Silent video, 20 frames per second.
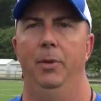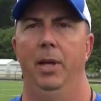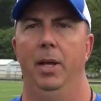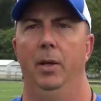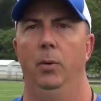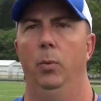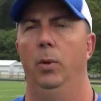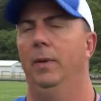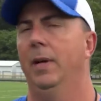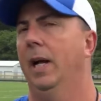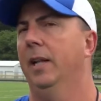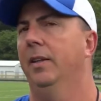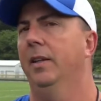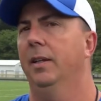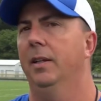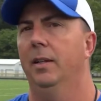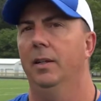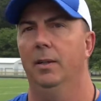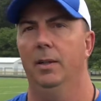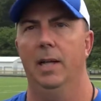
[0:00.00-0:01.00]
thing. We've got
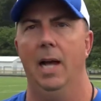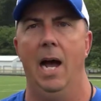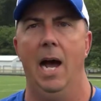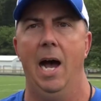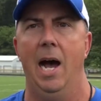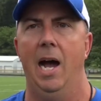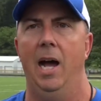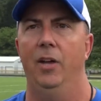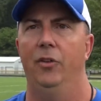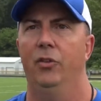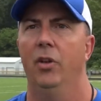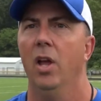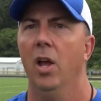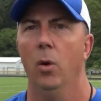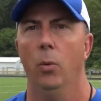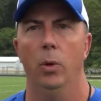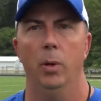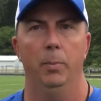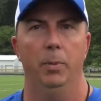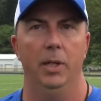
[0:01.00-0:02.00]
the guys,
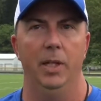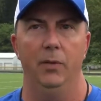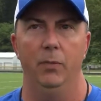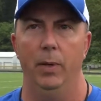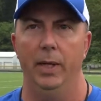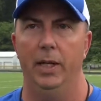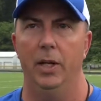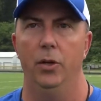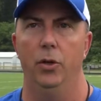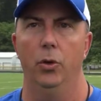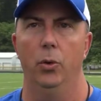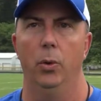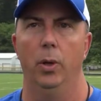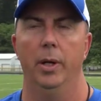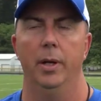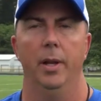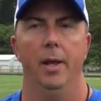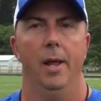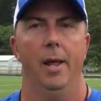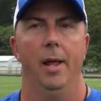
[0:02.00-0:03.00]
we believe we can do
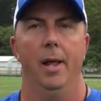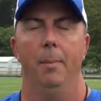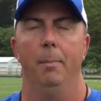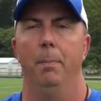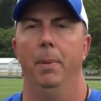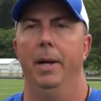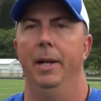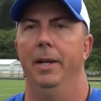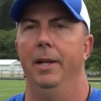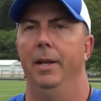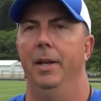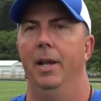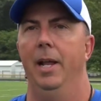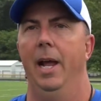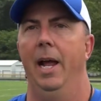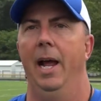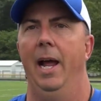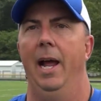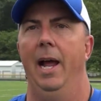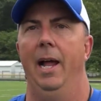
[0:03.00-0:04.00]
it. But
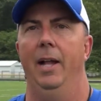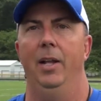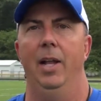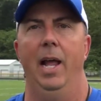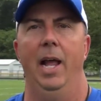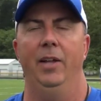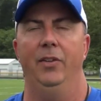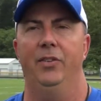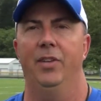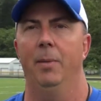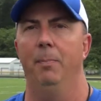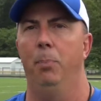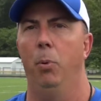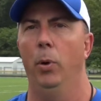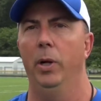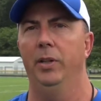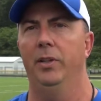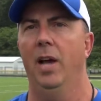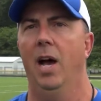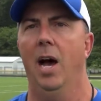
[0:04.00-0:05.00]
at some
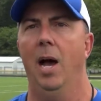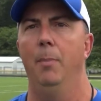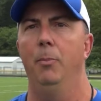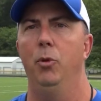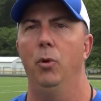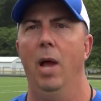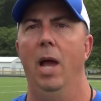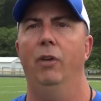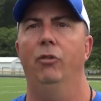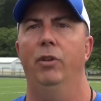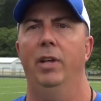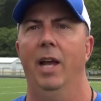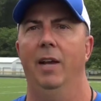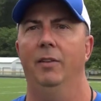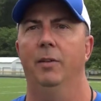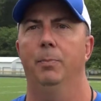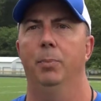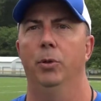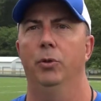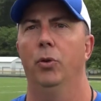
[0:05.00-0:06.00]
point in time, you actually
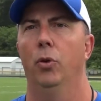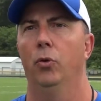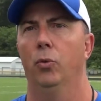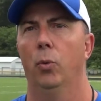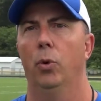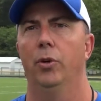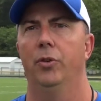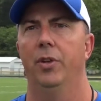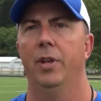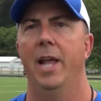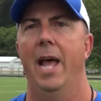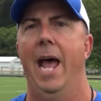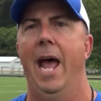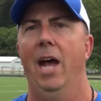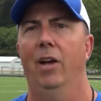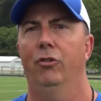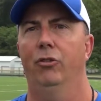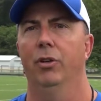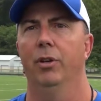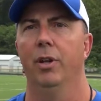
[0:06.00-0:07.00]
have to put those words into
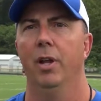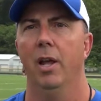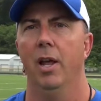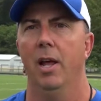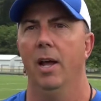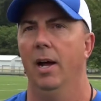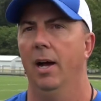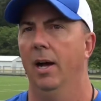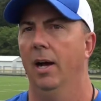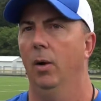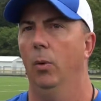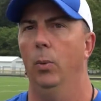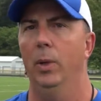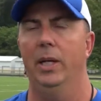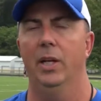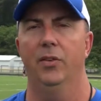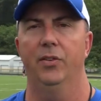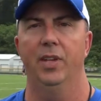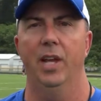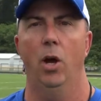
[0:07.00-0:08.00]
action. Uh, we
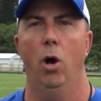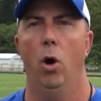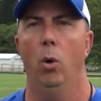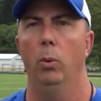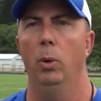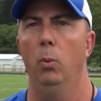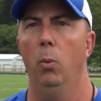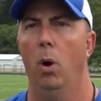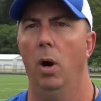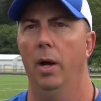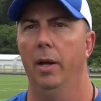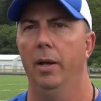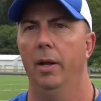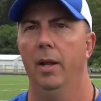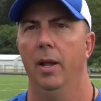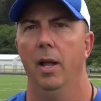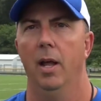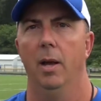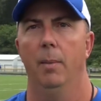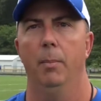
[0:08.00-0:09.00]
can say all we want,
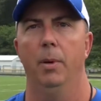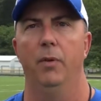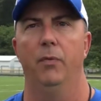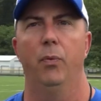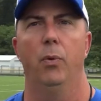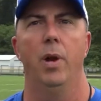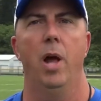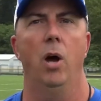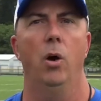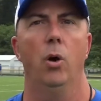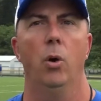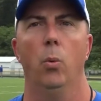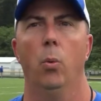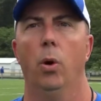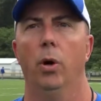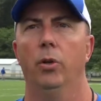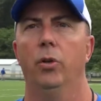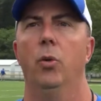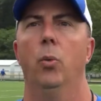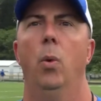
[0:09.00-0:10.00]
but if we're not going to
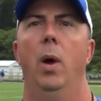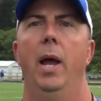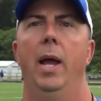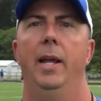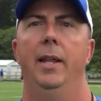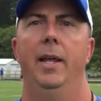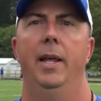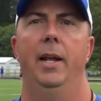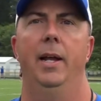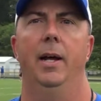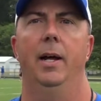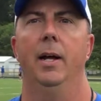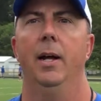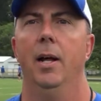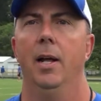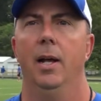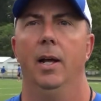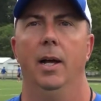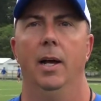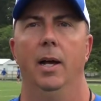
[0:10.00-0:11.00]
work the way that a, uh,
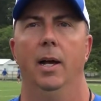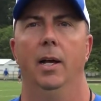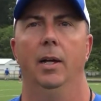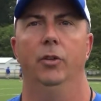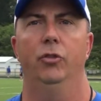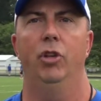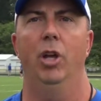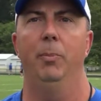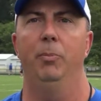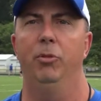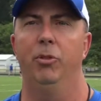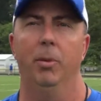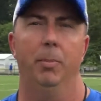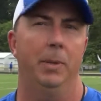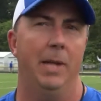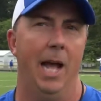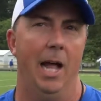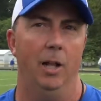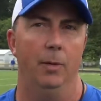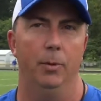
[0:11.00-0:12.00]
uh, championship
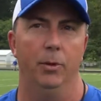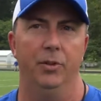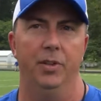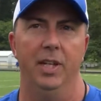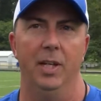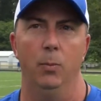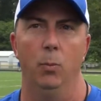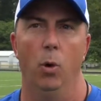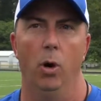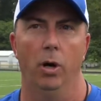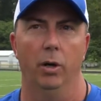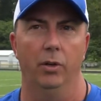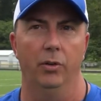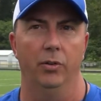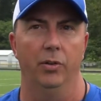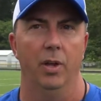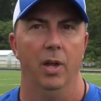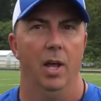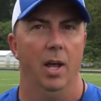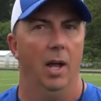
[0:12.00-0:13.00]
caliber team
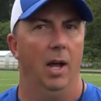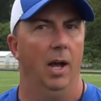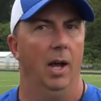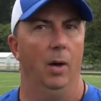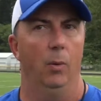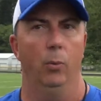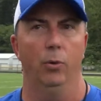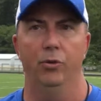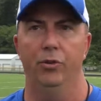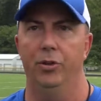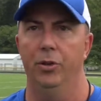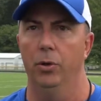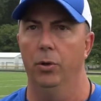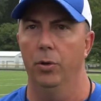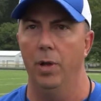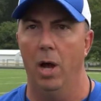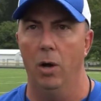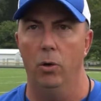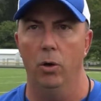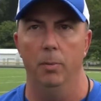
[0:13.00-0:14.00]
works, uh, we're
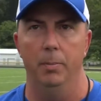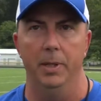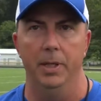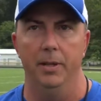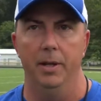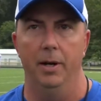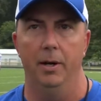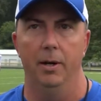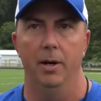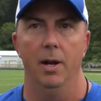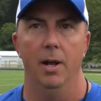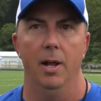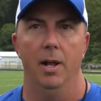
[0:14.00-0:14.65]
still not going to be there.